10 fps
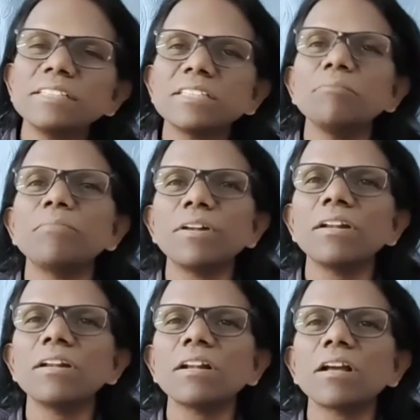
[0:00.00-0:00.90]
simple,
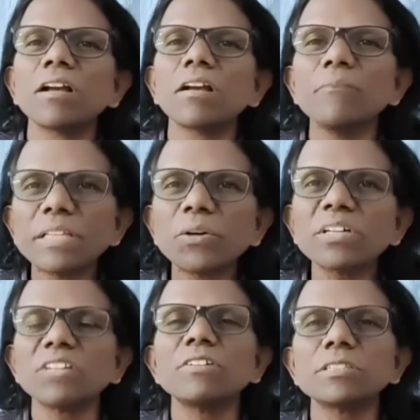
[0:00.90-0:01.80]
without
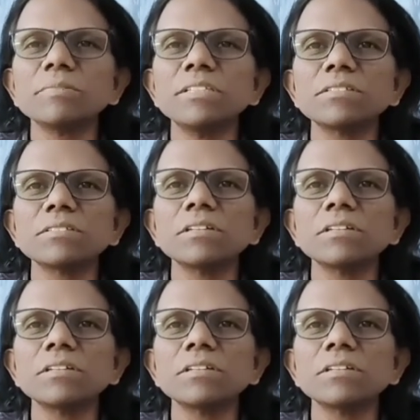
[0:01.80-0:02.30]
investments.